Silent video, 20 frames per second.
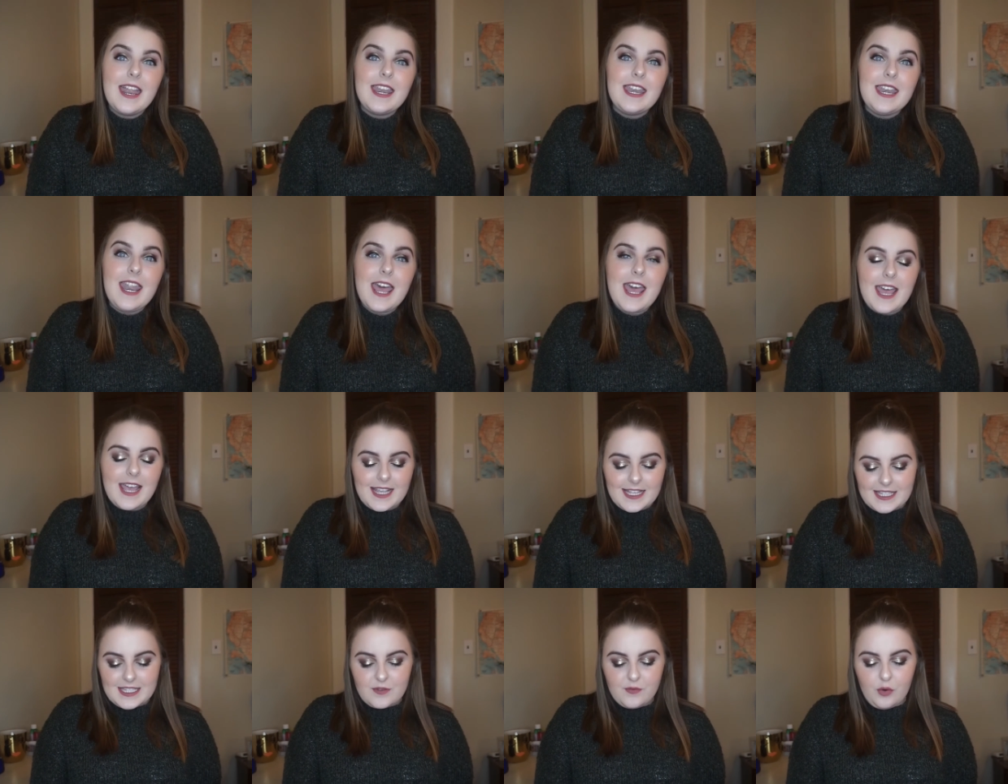
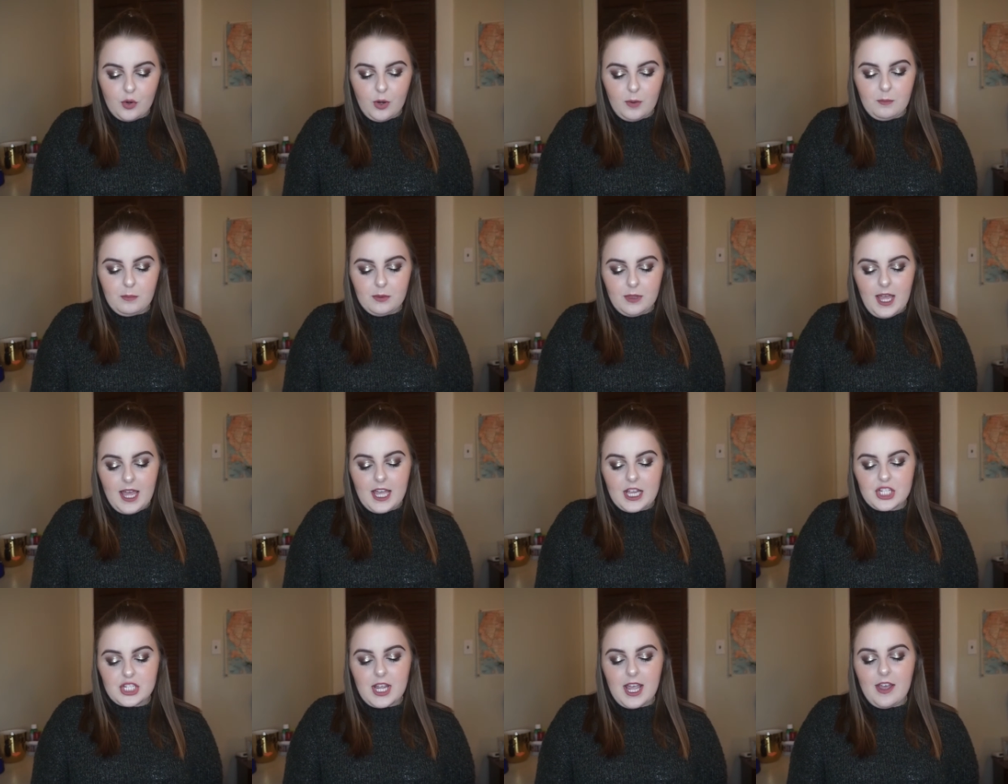Next, for
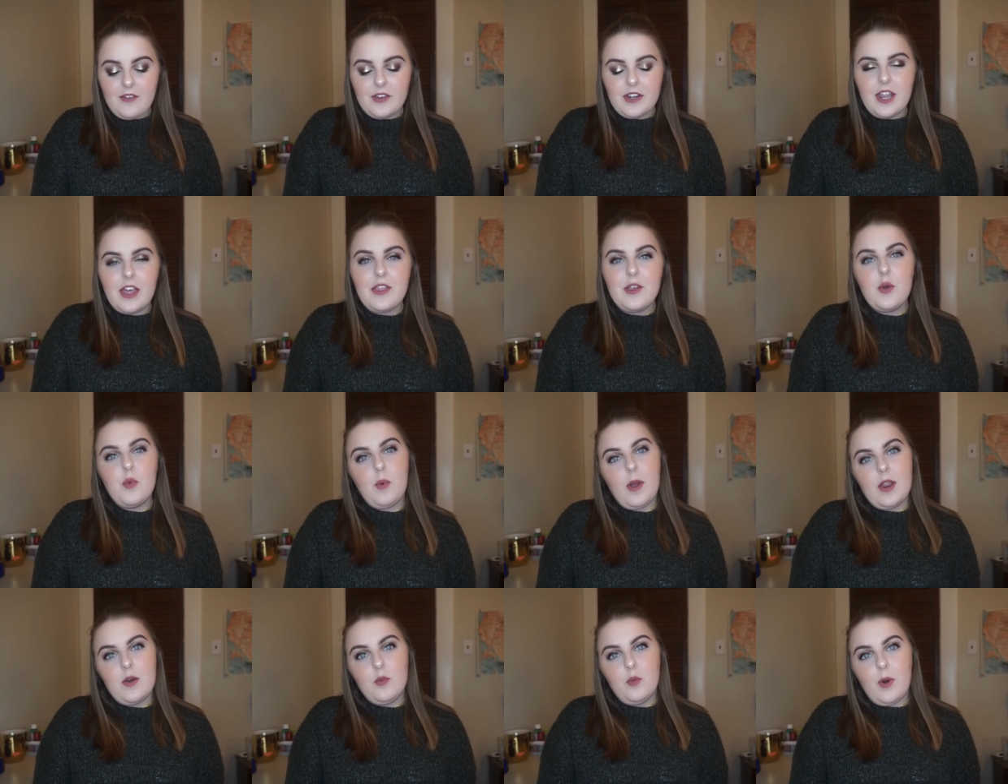blush, I have another
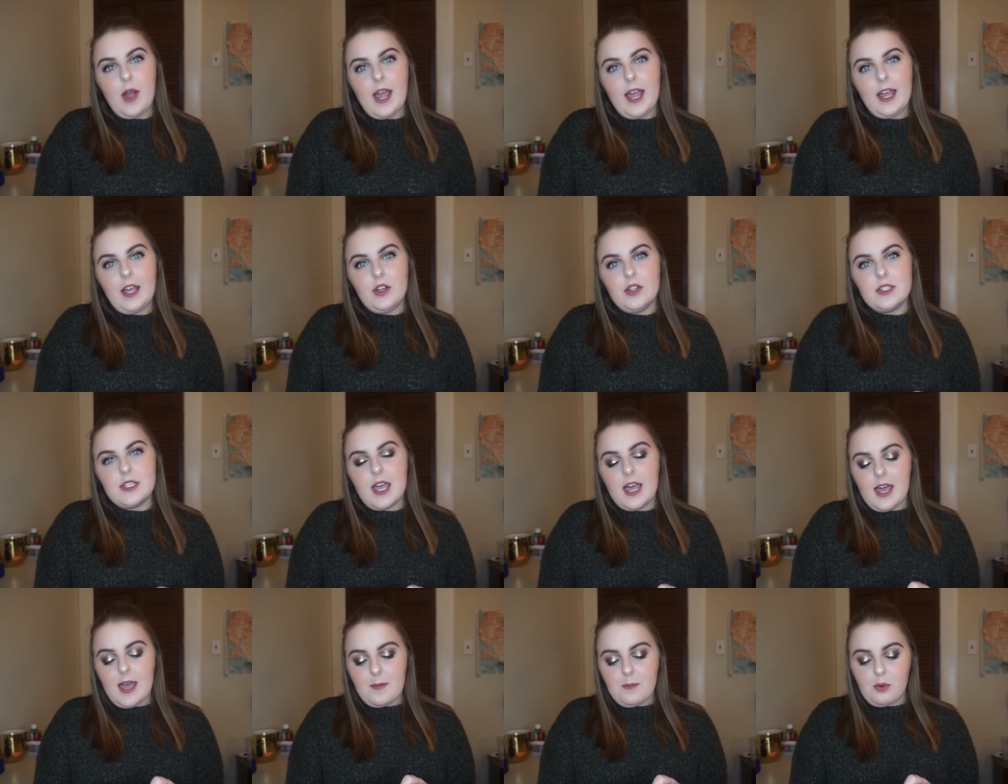Wet n Wild
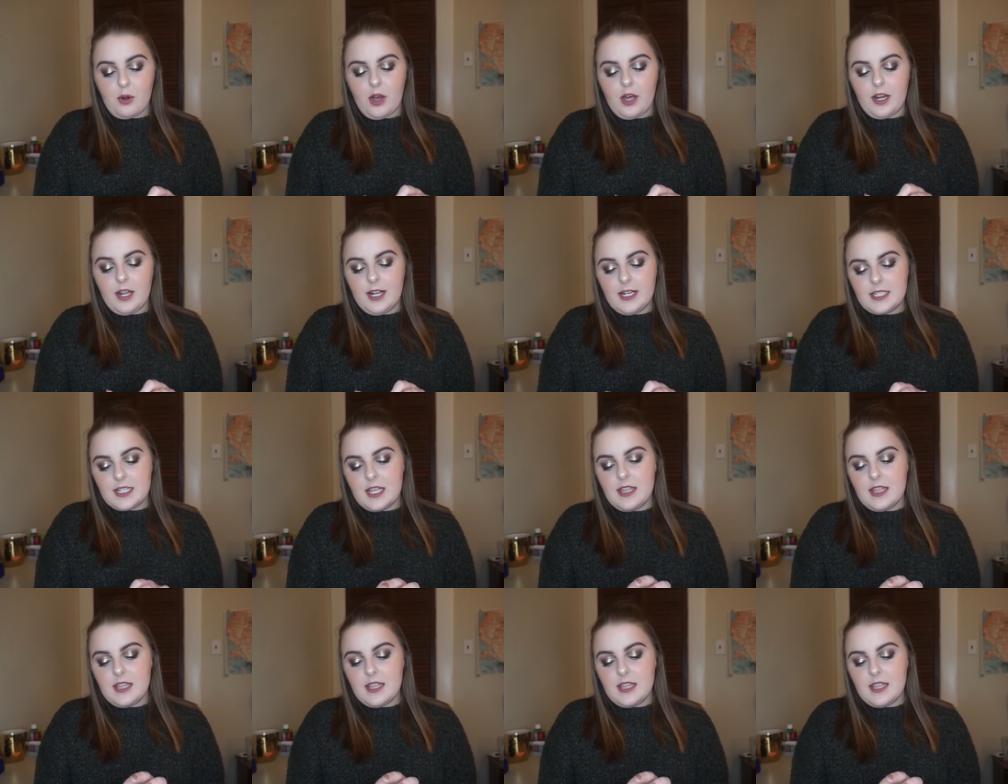product,